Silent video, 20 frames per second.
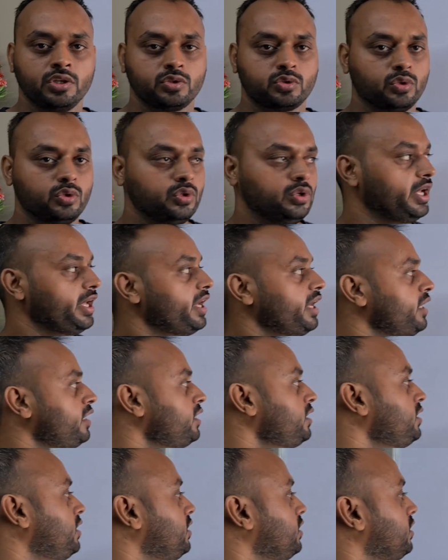so
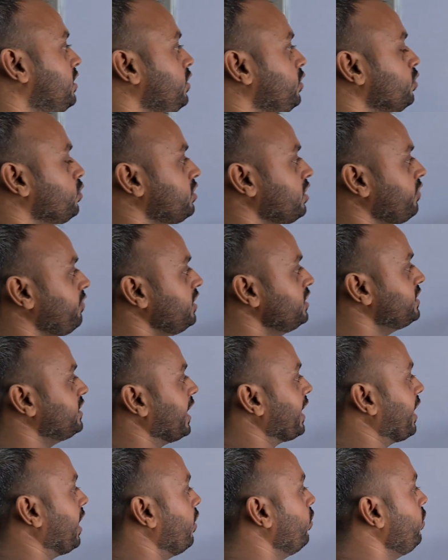here the user will check